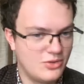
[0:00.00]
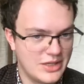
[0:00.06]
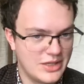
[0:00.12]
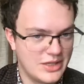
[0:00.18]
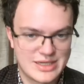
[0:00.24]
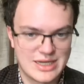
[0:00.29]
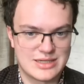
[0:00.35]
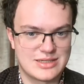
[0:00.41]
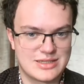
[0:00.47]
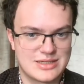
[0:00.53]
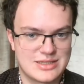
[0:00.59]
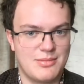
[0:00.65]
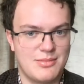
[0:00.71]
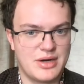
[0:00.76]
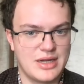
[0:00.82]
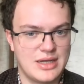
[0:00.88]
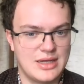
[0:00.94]
Let's get to
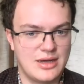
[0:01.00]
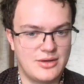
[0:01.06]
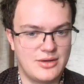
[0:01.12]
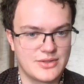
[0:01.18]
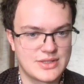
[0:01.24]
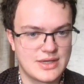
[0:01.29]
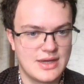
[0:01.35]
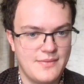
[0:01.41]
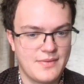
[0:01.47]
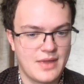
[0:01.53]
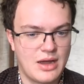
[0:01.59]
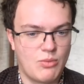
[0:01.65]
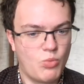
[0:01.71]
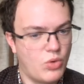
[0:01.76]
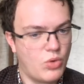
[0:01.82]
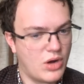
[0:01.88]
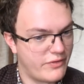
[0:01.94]
somebody else.
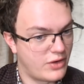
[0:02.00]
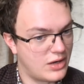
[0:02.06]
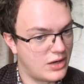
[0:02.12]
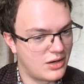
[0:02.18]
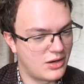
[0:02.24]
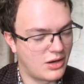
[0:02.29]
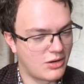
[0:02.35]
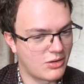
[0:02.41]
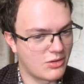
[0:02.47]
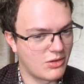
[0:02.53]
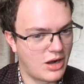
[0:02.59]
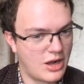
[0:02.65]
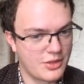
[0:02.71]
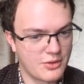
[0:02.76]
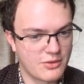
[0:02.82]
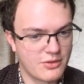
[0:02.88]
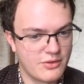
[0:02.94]
One of our, our
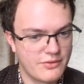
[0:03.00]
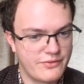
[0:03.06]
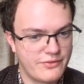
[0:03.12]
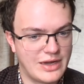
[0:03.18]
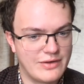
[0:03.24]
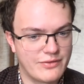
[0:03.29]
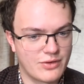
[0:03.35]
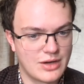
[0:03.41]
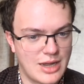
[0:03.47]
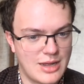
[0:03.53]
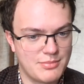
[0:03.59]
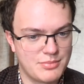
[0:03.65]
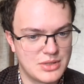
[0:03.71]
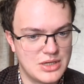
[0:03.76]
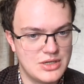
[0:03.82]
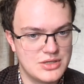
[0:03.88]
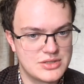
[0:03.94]
other favorite
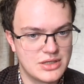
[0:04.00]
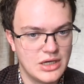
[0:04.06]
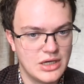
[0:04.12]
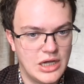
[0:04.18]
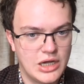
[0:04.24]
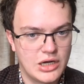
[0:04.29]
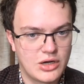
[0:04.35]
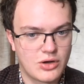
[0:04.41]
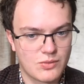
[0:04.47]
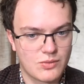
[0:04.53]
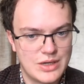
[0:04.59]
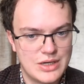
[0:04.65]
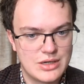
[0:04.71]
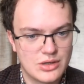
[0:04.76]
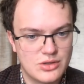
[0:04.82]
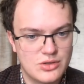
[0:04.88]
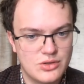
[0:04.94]
M Ps,
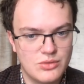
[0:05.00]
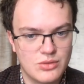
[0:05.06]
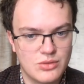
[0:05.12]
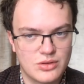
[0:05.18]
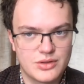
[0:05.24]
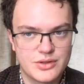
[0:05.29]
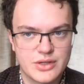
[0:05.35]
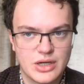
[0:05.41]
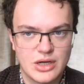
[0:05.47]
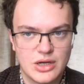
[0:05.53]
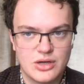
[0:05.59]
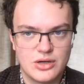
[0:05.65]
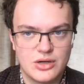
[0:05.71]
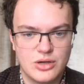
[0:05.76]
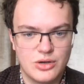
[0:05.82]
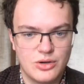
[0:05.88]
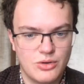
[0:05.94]
Karina Gould,
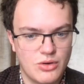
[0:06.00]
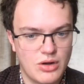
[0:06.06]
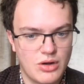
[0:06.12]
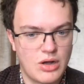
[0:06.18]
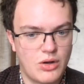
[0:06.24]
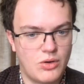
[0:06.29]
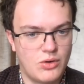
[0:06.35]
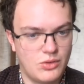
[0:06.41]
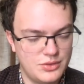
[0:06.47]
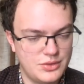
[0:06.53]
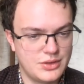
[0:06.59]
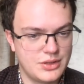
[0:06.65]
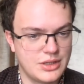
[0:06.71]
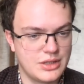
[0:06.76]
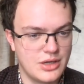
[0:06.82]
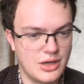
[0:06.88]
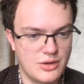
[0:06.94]
who
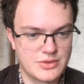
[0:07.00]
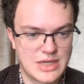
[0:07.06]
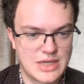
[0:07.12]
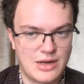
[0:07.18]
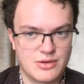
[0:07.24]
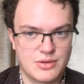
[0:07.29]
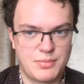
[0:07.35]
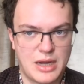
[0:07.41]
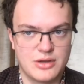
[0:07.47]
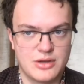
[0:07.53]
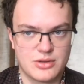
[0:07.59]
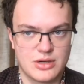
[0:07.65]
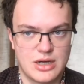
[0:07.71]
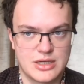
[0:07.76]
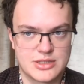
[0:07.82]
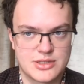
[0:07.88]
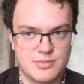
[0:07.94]
only knows how to
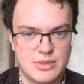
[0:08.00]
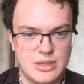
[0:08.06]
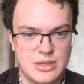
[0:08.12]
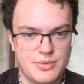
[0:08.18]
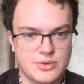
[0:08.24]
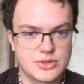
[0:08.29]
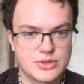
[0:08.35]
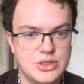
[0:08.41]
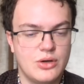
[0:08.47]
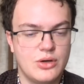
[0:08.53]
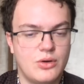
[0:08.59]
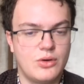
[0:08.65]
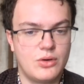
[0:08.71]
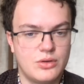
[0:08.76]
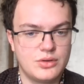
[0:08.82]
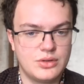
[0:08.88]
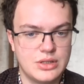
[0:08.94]
patronize to people. She
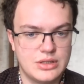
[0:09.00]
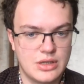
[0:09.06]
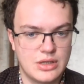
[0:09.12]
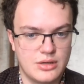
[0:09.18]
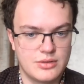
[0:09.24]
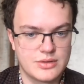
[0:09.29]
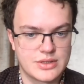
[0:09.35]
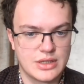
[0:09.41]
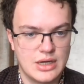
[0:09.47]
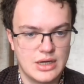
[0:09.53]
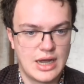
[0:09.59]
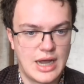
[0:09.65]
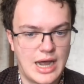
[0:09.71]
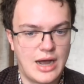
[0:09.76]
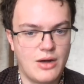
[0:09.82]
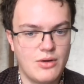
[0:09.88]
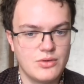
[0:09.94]
only knows
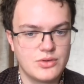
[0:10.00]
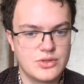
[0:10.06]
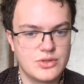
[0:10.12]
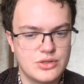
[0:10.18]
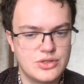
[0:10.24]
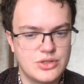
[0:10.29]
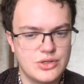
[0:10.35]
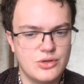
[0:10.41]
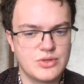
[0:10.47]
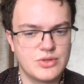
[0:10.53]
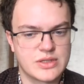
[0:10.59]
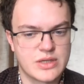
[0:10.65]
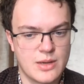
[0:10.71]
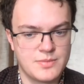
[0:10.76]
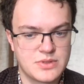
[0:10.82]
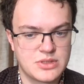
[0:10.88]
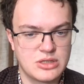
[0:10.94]
how to do
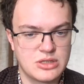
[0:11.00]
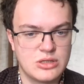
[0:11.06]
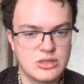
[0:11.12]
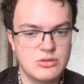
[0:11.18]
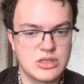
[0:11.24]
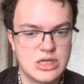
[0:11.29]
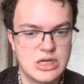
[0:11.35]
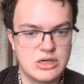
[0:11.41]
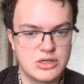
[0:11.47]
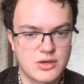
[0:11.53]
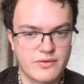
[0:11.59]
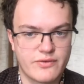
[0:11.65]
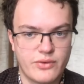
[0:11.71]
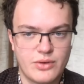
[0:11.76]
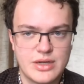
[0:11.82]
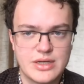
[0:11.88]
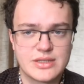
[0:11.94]
substitute
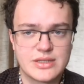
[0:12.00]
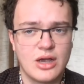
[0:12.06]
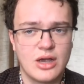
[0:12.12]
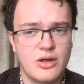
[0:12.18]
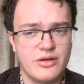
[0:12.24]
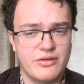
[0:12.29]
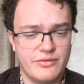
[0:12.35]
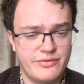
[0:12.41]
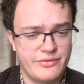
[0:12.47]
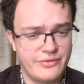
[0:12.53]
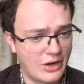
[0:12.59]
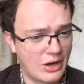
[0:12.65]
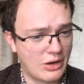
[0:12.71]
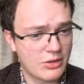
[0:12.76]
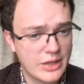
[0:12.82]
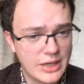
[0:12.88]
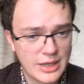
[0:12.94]
teacher voice.
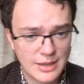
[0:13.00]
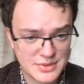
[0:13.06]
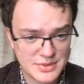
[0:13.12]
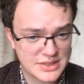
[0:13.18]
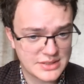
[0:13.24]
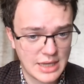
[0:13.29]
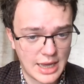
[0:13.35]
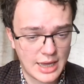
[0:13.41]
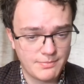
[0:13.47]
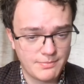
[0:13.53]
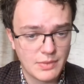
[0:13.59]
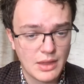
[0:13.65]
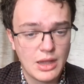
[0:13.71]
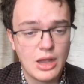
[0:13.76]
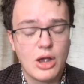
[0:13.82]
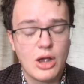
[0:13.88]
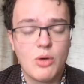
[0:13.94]
Very upset
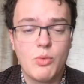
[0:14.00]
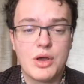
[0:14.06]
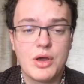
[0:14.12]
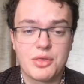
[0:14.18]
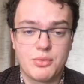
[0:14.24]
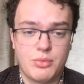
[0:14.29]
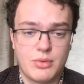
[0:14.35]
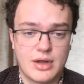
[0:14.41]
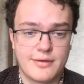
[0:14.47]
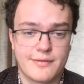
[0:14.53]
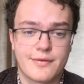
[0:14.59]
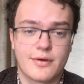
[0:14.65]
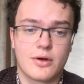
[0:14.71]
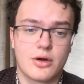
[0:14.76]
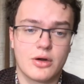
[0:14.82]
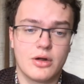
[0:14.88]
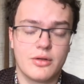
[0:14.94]
with one of
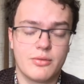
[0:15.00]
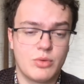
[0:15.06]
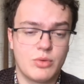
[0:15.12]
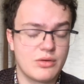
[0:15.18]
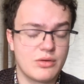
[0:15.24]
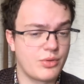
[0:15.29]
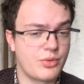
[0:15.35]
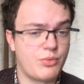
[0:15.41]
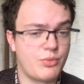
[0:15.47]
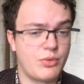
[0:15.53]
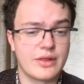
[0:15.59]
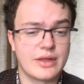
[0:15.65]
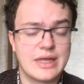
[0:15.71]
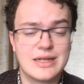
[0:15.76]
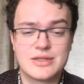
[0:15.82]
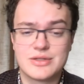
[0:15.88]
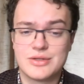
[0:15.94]
her, one, with one of
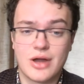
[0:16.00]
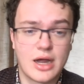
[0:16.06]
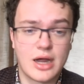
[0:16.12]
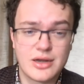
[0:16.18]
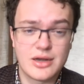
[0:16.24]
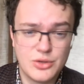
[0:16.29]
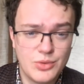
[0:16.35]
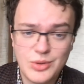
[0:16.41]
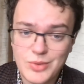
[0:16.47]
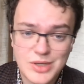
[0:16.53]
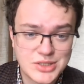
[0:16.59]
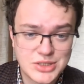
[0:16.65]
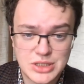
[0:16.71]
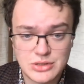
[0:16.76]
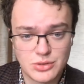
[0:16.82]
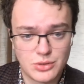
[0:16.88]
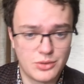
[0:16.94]
the kids not doing what
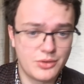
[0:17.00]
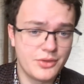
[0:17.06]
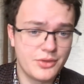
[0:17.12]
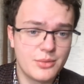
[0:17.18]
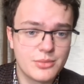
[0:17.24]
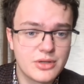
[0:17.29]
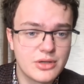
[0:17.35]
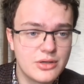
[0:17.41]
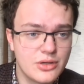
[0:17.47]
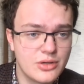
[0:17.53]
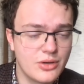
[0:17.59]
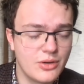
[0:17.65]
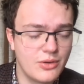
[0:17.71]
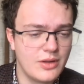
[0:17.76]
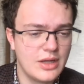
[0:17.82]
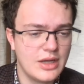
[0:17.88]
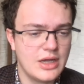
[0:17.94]
she told them to
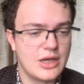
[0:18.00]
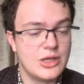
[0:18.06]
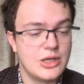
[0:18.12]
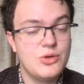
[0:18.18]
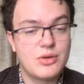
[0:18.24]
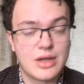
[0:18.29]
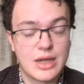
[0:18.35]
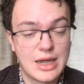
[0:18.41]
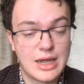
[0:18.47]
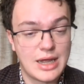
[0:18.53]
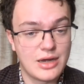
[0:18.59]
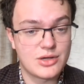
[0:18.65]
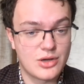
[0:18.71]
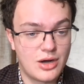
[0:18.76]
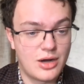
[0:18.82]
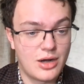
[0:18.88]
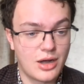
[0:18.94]
do. You
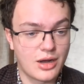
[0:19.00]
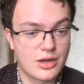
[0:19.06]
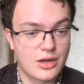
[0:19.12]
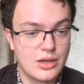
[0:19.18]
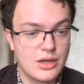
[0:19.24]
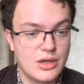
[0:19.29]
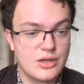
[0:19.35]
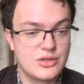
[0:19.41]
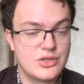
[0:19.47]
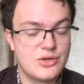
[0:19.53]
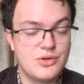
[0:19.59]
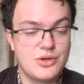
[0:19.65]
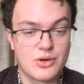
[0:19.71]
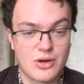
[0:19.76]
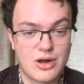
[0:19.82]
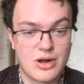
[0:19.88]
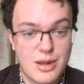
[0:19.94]
can't talk to
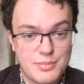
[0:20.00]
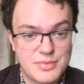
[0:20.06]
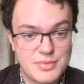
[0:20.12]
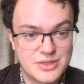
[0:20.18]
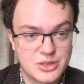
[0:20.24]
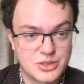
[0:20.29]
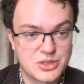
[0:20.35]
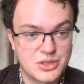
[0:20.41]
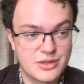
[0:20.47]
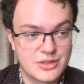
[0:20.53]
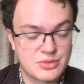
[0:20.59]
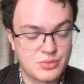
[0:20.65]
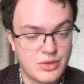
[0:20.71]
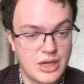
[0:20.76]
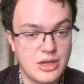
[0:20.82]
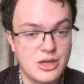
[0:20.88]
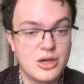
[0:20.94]
your opposition
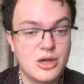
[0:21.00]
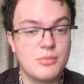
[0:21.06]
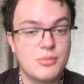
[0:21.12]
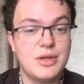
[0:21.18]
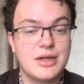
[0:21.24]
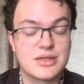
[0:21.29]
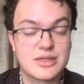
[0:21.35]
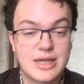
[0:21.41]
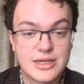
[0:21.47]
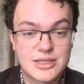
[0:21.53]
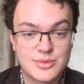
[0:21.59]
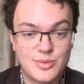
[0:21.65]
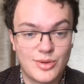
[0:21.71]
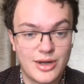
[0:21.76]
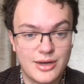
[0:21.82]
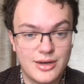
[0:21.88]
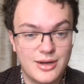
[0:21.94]
this way, because
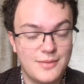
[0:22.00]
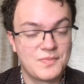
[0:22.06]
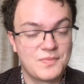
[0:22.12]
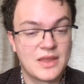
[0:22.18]
guess what?